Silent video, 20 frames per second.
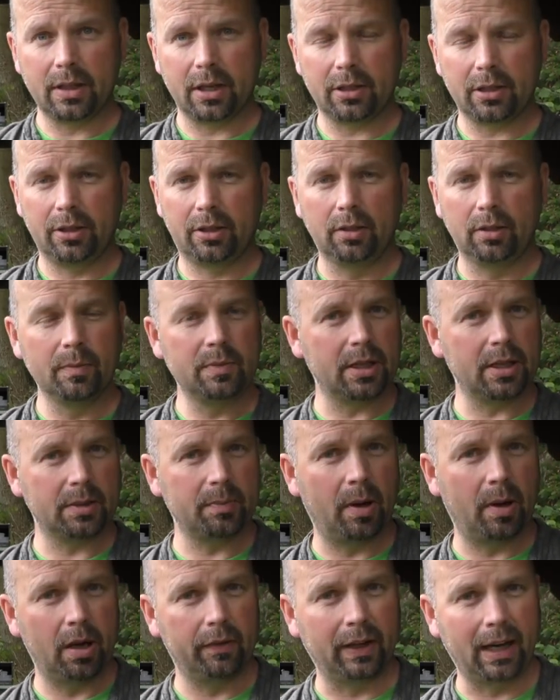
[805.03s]
actually comes as
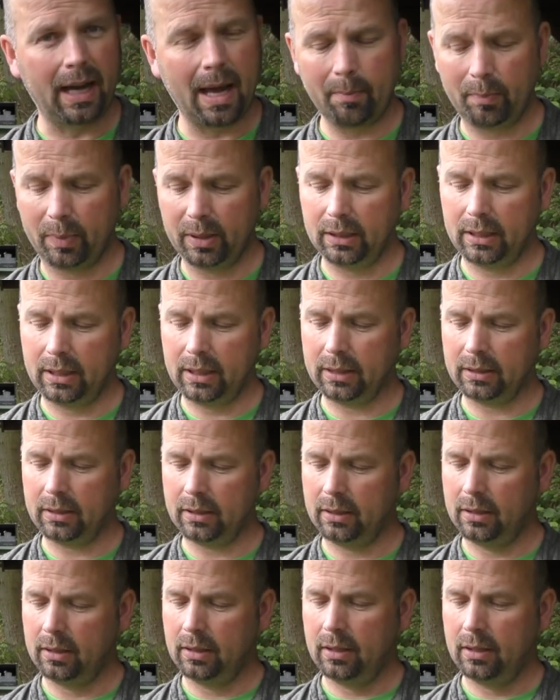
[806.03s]
part of a lampen kit.